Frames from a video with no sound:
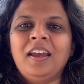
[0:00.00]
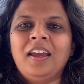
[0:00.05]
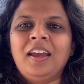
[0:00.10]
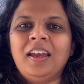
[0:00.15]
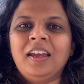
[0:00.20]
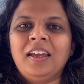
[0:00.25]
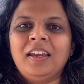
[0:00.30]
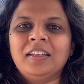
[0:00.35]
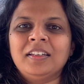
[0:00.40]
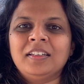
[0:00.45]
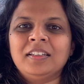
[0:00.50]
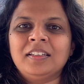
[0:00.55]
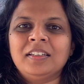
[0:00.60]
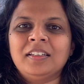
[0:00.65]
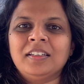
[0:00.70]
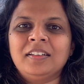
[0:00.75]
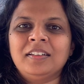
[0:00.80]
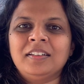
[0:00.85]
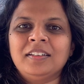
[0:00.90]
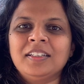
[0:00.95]
and
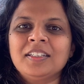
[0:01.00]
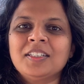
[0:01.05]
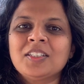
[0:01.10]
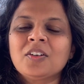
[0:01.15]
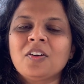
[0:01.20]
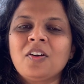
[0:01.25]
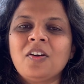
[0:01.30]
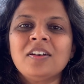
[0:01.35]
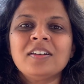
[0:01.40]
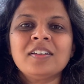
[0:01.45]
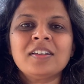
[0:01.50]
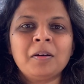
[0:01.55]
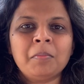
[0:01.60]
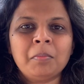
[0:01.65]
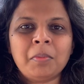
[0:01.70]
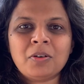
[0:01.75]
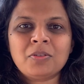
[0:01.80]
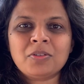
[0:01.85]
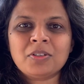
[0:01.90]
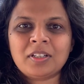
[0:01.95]
it's called
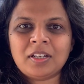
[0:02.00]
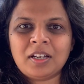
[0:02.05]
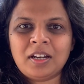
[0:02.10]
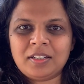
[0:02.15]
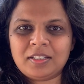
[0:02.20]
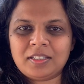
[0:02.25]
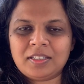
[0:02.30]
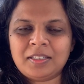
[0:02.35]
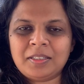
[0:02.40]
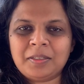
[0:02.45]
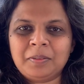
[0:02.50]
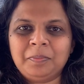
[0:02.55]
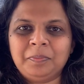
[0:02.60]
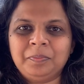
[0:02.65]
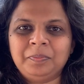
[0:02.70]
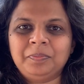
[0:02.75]
About Us.